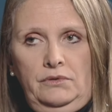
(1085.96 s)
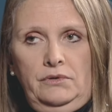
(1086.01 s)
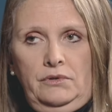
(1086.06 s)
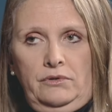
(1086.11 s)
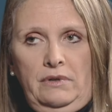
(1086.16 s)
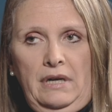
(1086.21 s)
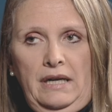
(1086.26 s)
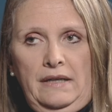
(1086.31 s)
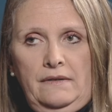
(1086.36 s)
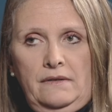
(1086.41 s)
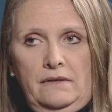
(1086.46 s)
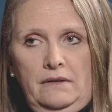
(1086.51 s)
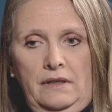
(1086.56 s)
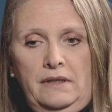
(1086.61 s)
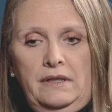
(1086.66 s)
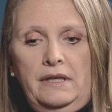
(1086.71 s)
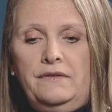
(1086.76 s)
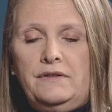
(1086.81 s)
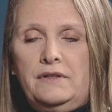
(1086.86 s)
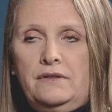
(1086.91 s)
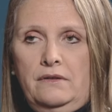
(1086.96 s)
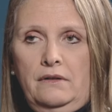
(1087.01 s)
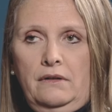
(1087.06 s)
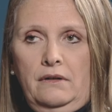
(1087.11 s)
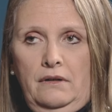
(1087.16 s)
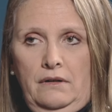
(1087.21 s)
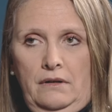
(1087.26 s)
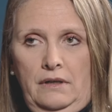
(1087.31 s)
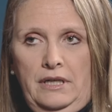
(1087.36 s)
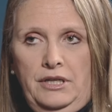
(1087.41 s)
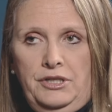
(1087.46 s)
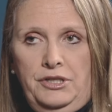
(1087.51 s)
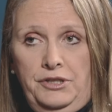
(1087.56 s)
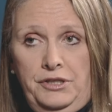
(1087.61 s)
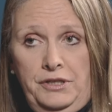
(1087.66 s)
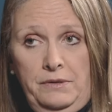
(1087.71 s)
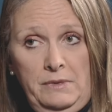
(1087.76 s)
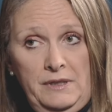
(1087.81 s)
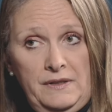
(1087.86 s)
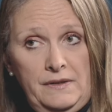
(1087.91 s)
You're right. It gives
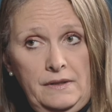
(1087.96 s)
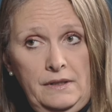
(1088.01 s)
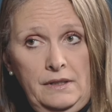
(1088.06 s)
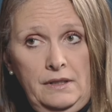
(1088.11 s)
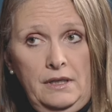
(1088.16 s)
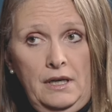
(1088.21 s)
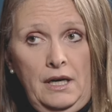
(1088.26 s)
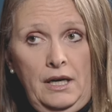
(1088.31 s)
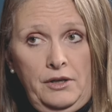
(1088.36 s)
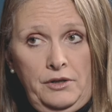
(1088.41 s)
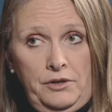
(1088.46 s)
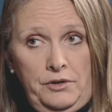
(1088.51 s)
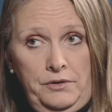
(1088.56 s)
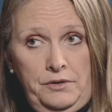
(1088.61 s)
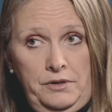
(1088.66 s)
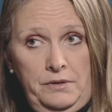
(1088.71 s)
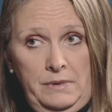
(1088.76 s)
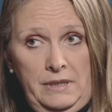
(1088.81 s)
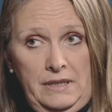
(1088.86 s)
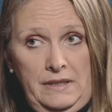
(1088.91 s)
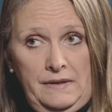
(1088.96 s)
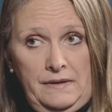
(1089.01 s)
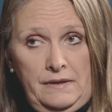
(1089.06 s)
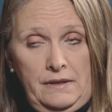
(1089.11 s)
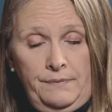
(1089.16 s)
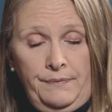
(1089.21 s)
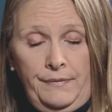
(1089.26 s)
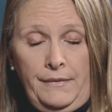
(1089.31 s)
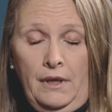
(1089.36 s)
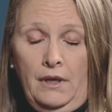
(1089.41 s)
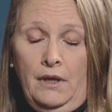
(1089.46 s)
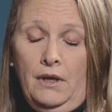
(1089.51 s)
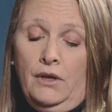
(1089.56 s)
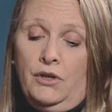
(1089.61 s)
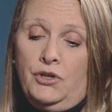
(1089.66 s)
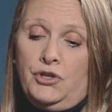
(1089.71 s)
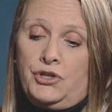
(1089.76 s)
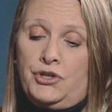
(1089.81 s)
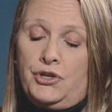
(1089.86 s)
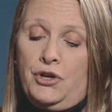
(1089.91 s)
legitimacy and credibility.
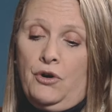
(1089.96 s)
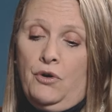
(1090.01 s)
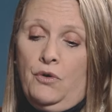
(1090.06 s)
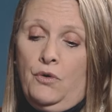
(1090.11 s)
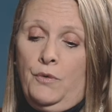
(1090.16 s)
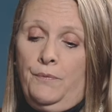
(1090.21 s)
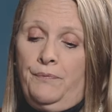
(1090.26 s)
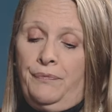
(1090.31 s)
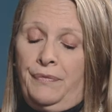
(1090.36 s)
So